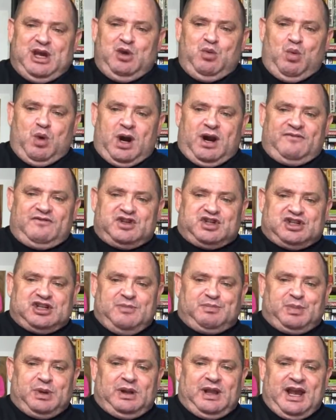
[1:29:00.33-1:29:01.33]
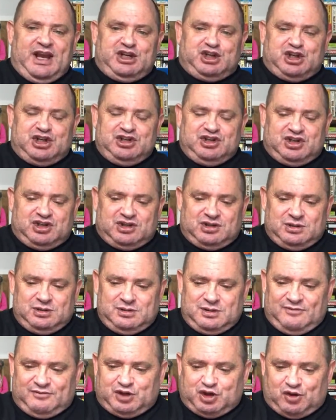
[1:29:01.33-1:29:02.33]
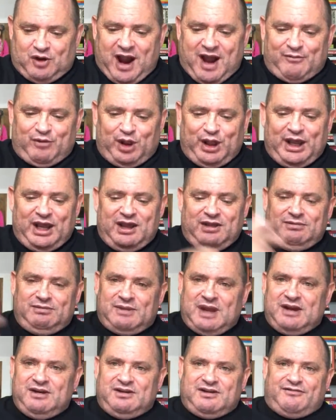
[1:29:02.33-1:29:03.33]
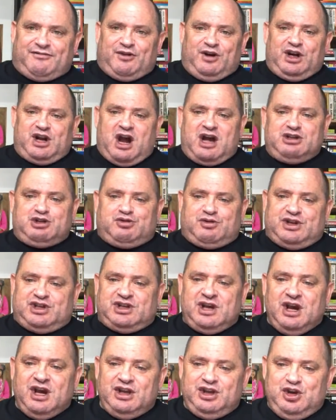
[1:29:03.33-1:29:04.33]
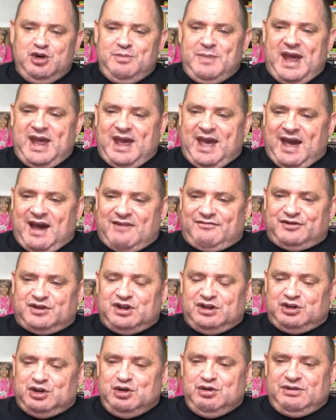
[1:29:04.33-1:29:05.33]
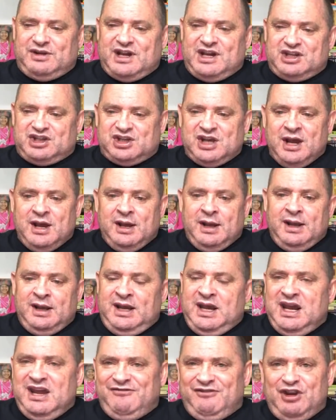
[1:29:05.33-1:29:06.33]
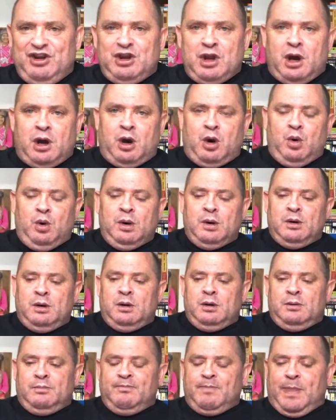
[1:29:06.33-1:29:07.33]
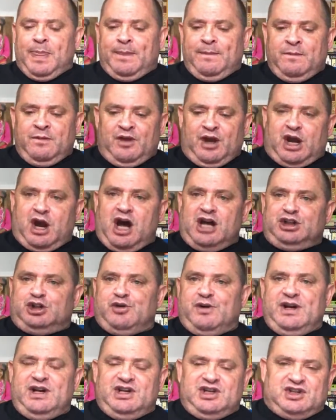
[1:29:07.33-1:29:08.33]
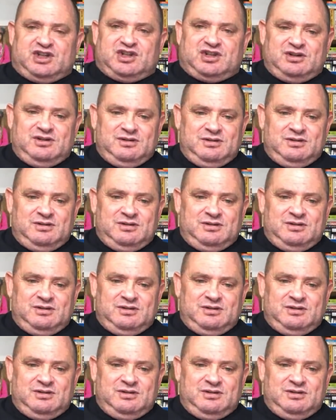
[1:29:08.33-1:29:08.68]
one of the stipulations of traveling in different countries. You may have to do this, even though the country is